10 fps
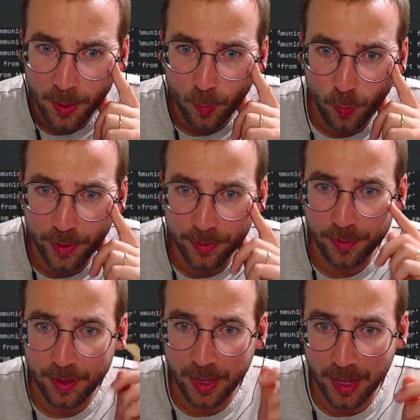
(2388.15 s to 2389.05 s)
with
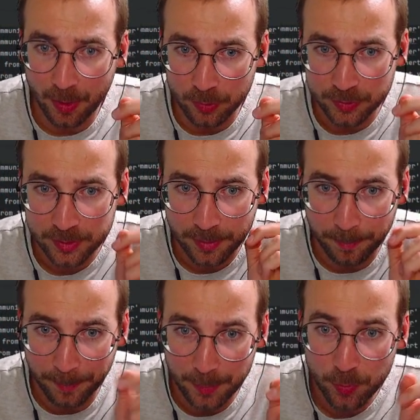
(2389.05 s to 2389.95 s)
out
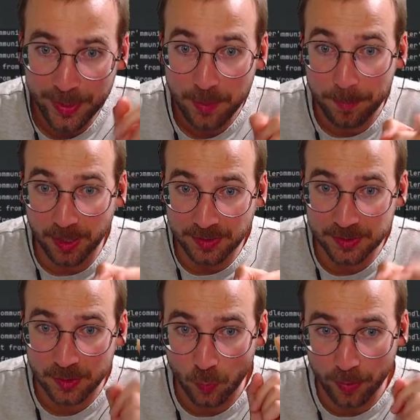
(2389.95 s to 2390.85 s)
memory, but
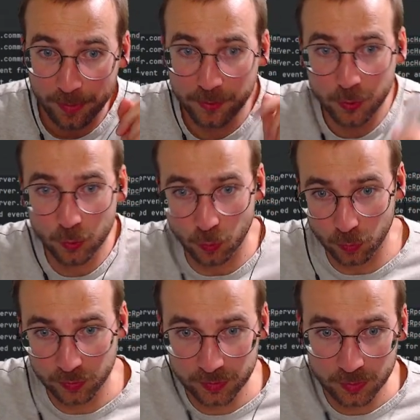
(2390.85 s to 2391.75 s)
with
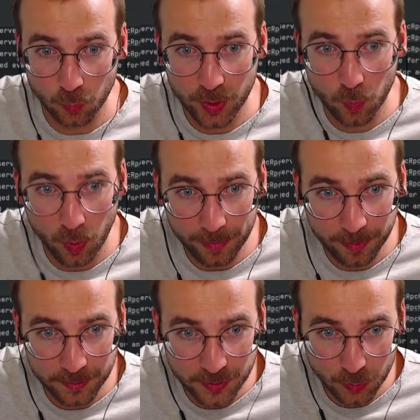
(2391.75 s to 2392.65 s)
tools. We want
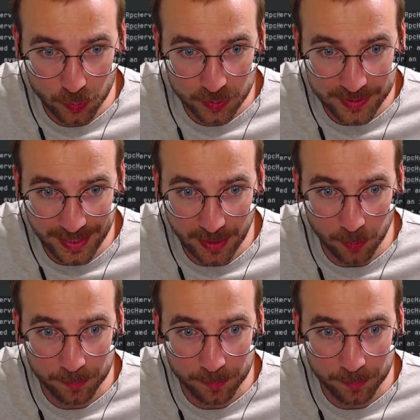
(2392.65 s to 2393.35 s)
the tools now.